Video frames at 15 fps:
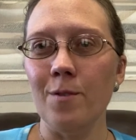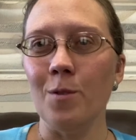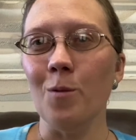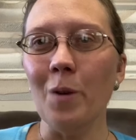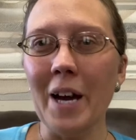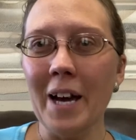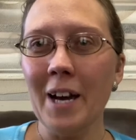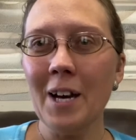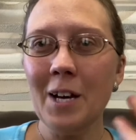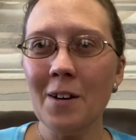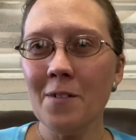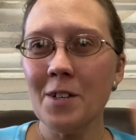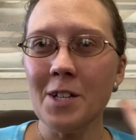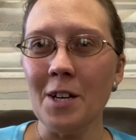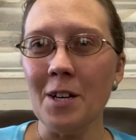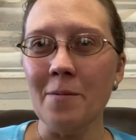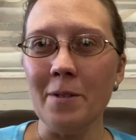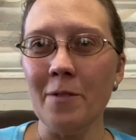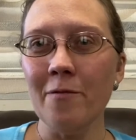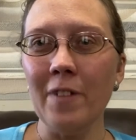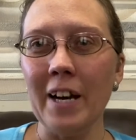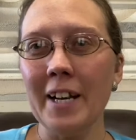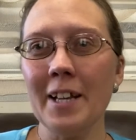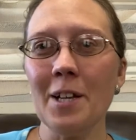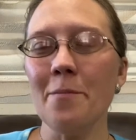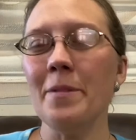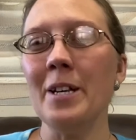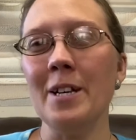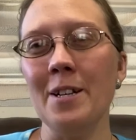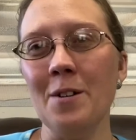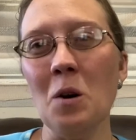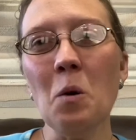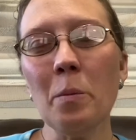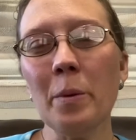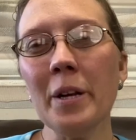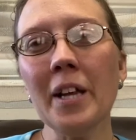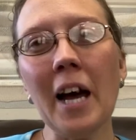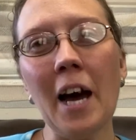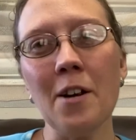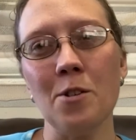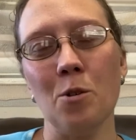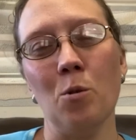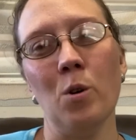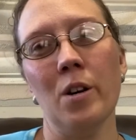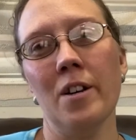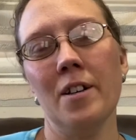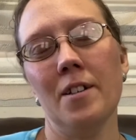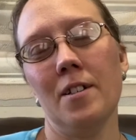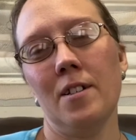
invite them in, open that door.